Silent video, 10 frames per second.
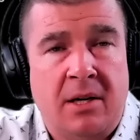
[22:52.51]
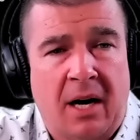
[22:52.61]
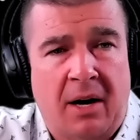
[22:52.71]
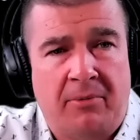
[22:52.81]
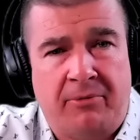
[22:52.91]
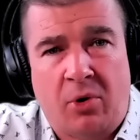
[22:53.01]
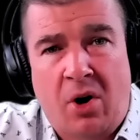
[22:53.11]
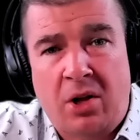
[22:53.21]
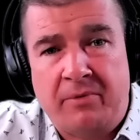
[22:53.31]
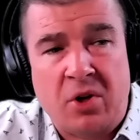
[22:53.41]
Uh, for
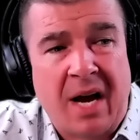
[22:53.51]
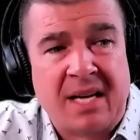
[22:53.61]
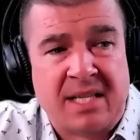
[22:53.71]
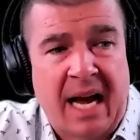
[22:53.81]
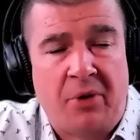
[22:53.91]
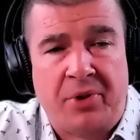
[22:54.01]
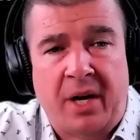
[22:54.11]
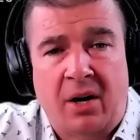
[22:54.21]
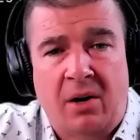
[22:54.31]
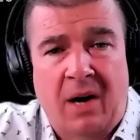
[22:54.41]
all of you guys out
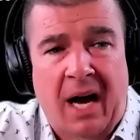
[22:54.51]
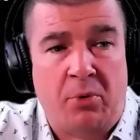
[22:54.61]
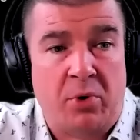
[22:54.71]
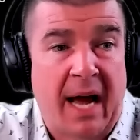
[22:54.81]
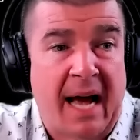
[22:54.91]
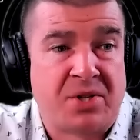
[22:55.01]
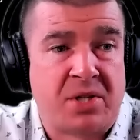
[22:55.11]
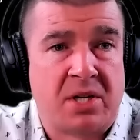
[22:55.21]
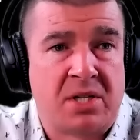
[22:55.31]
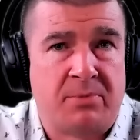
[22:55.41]
there, I would
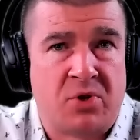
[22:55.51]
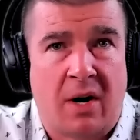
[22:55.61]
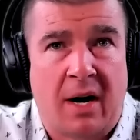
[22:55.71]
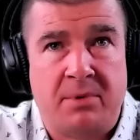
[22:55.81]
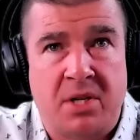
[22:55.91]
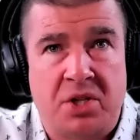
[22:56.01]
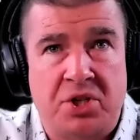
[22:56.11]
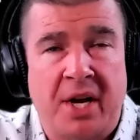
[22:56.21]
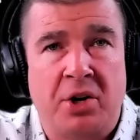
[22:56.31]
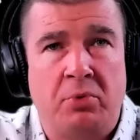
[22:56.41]
ask you to subscribe to the
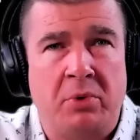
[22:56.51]
channel.